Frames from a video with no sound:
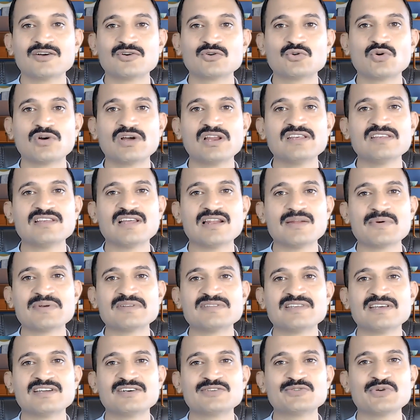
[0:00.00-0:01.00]
Google is
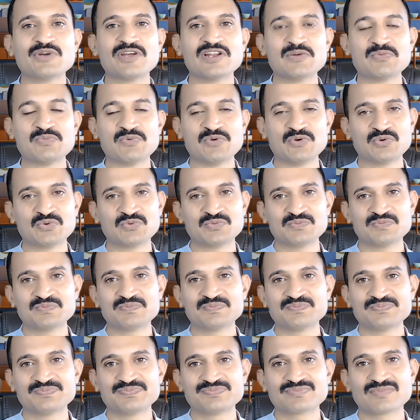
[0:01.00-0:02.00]
always there to help you.
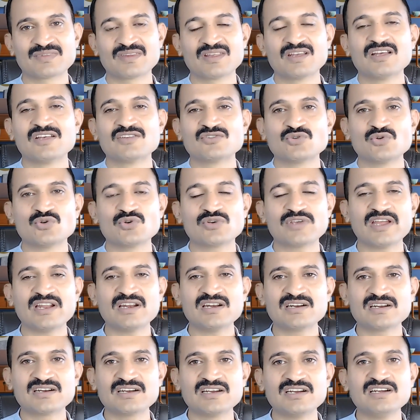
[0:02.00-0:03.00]
So you
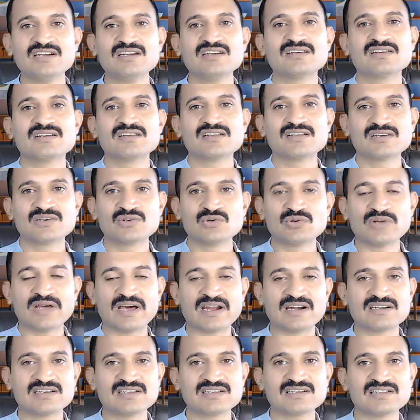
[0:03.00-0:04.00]
can read good
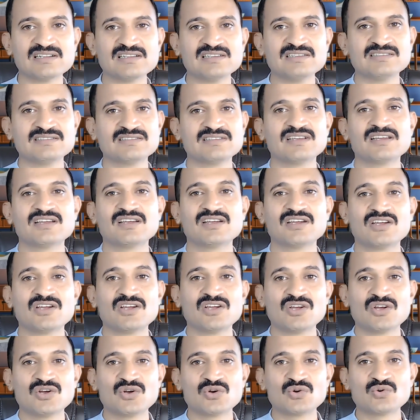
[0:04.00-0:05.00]
articles,
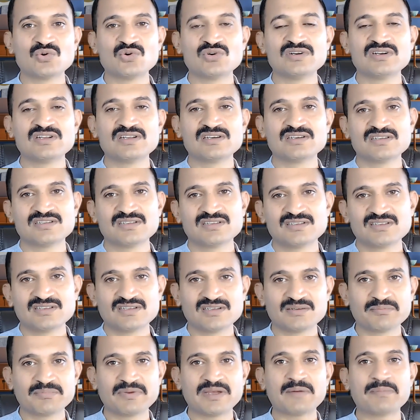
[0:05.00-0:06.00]
good
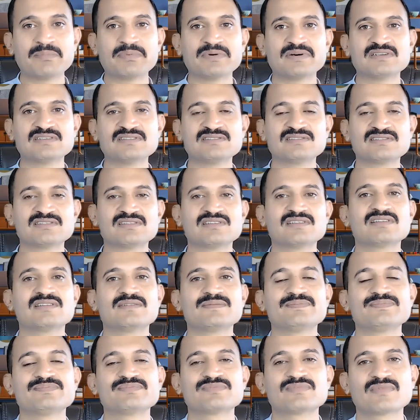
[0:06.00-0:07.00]
papers,
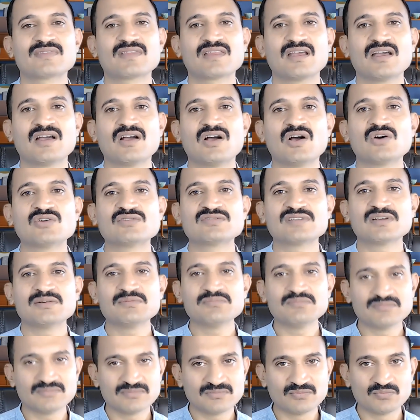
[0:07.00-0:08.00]
or
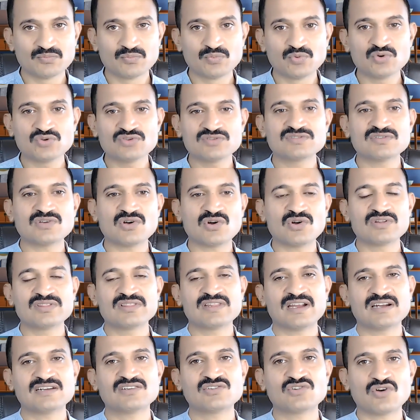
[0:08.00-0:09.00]
some books
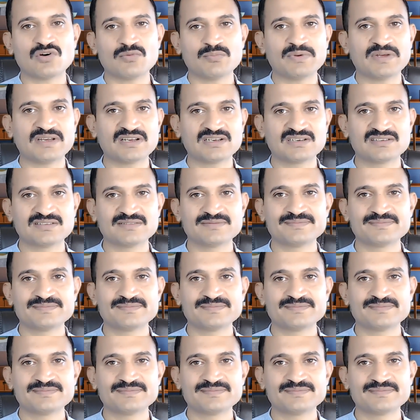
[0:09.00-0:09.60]
on that topic.